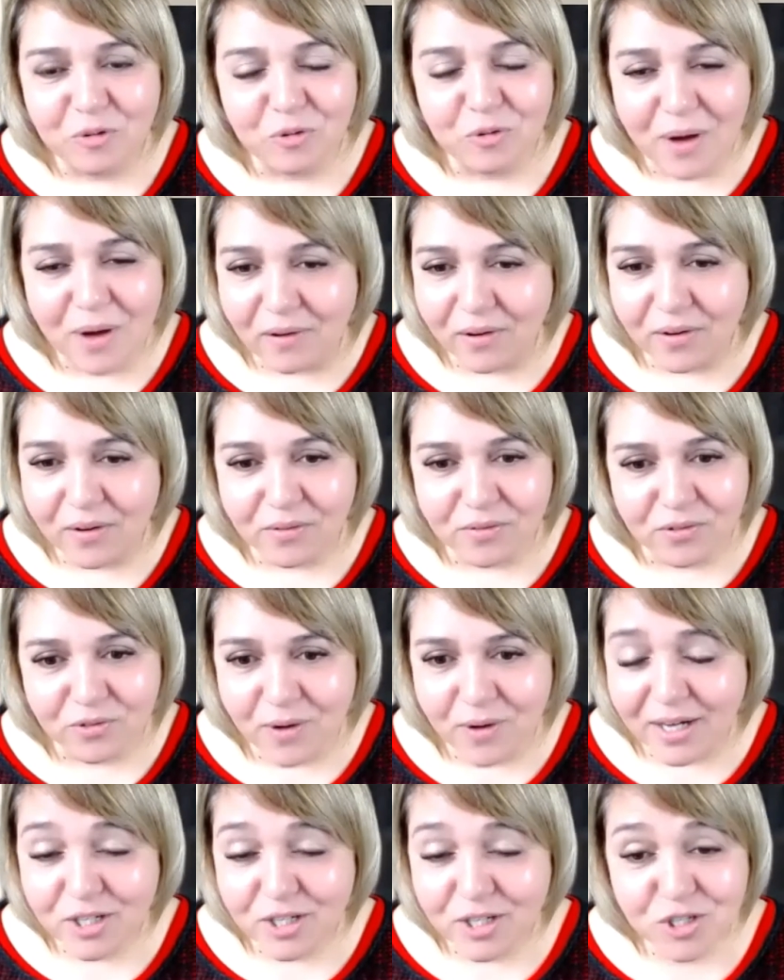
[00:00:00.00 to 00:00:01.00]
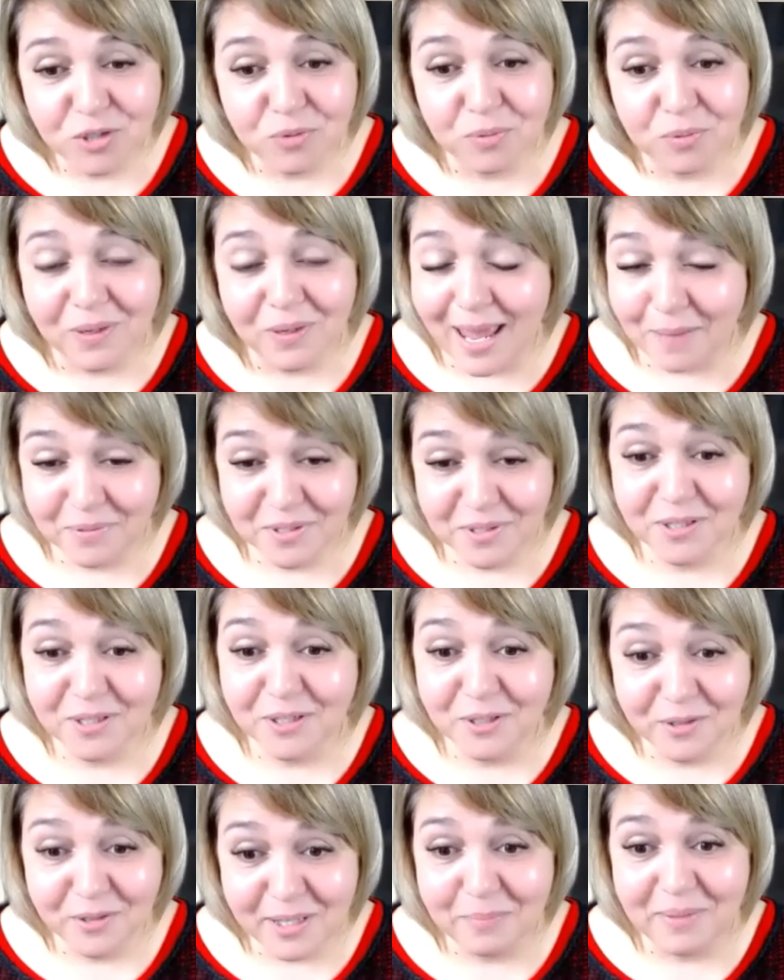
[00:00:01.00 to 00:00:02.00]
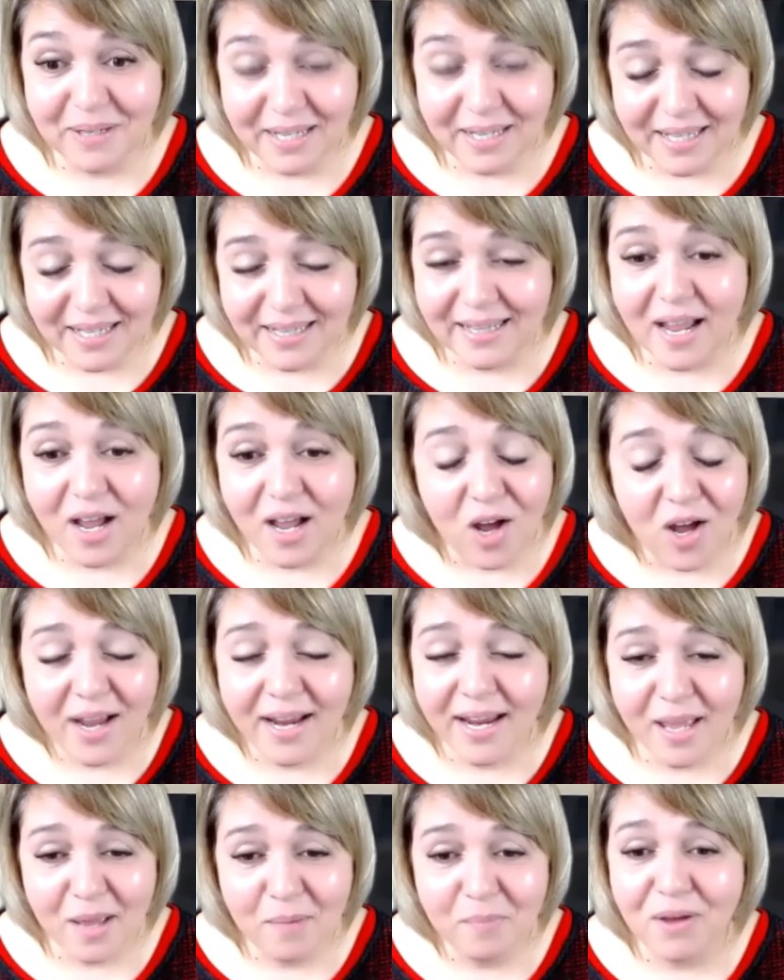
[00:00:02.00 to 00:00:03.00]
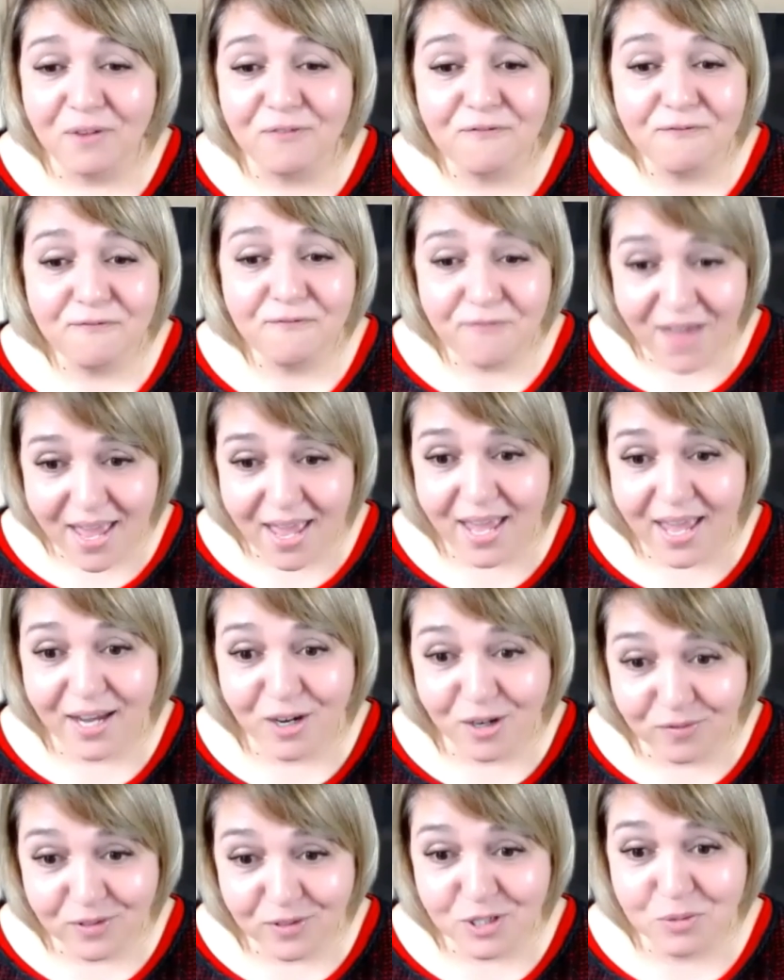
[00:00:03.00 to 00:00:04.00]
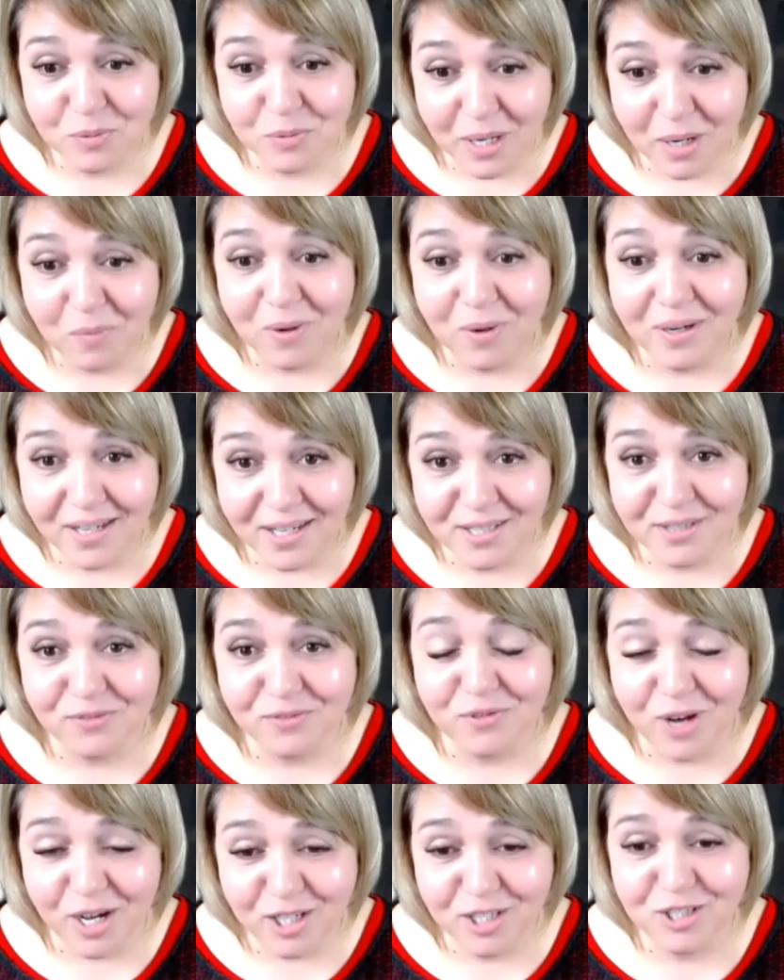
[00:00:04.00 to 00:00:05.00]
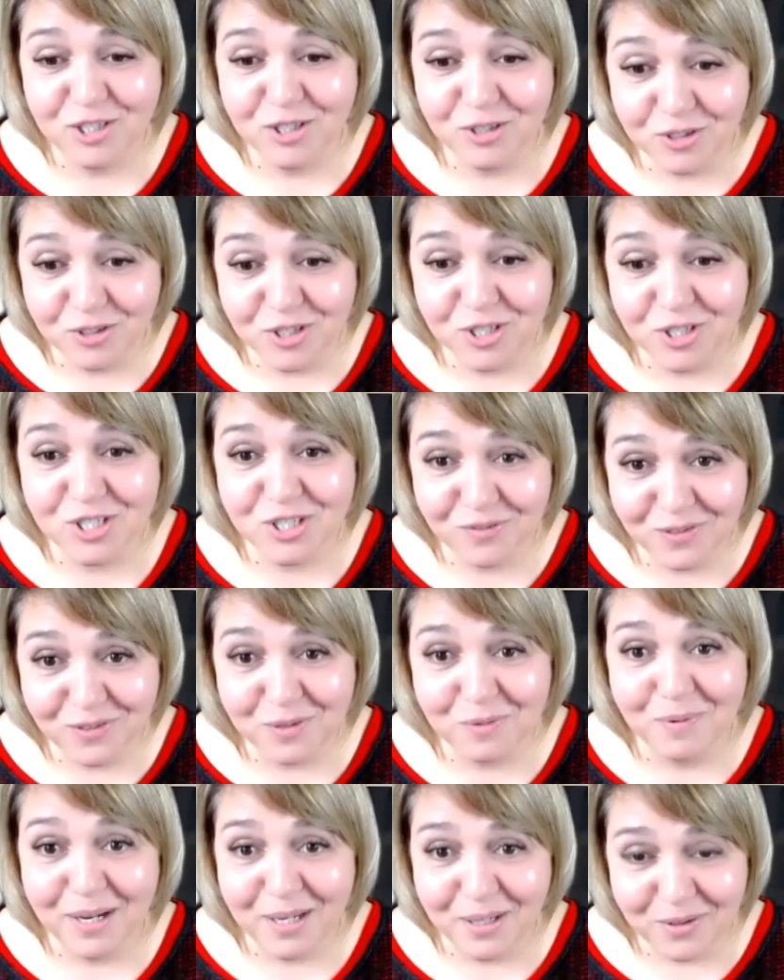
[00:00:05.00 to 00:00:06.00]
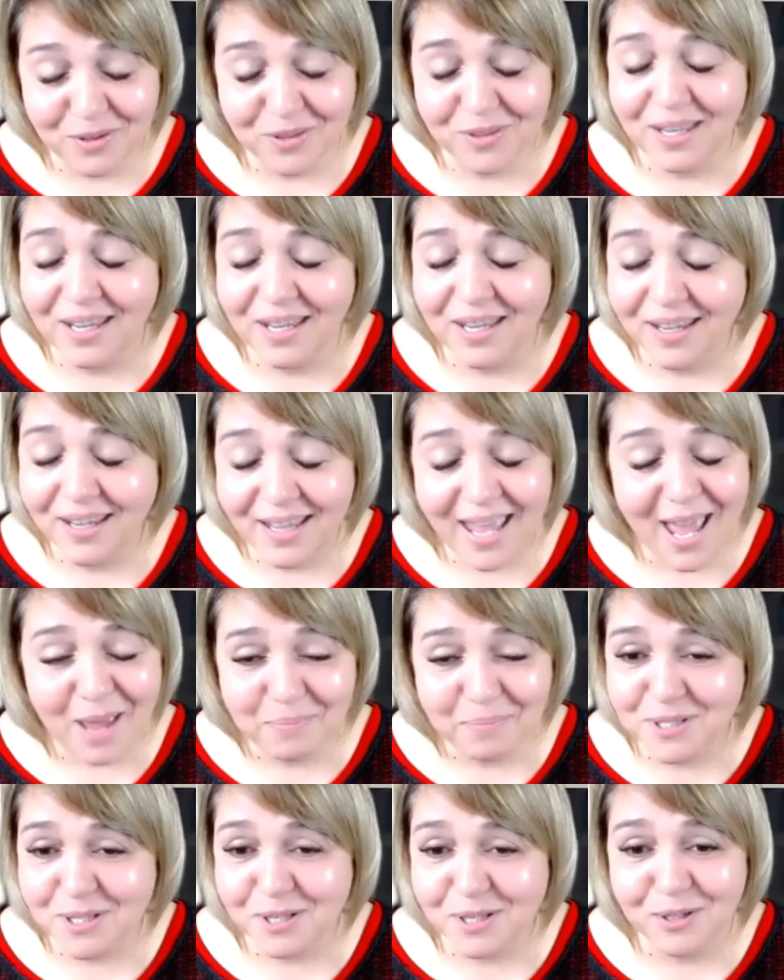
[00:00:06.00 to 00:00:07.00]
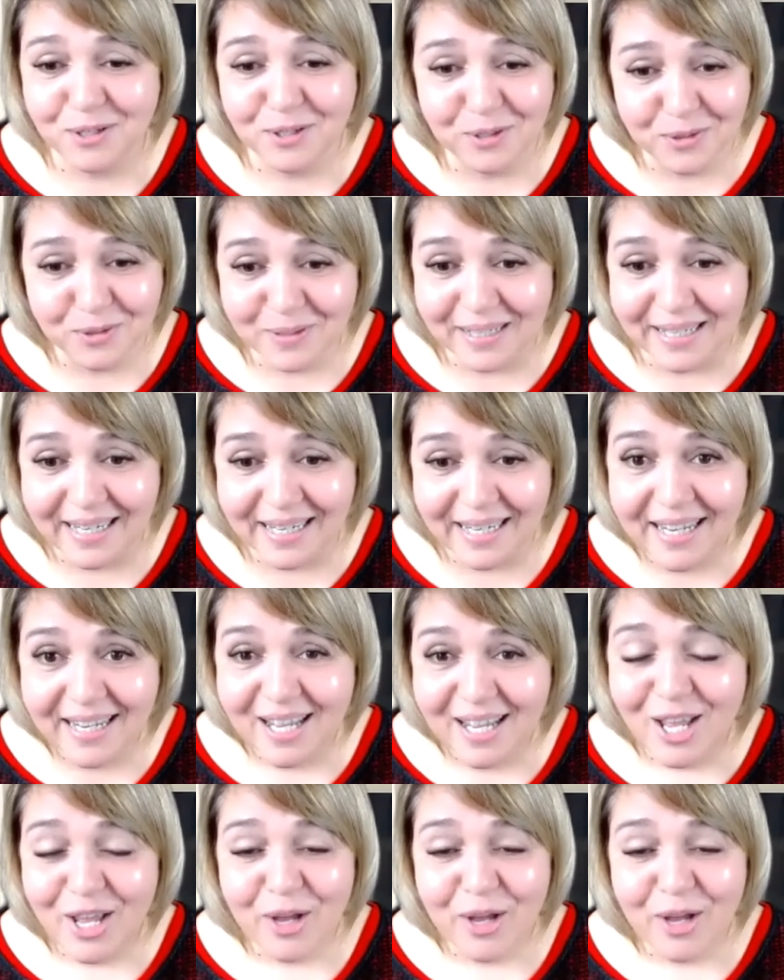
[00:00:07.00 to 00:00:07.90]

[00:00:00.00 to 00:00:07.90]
Gratitude will absolutely be in there. I am a fan of the 21 days of gratitude to shift the way you think. Absolutely.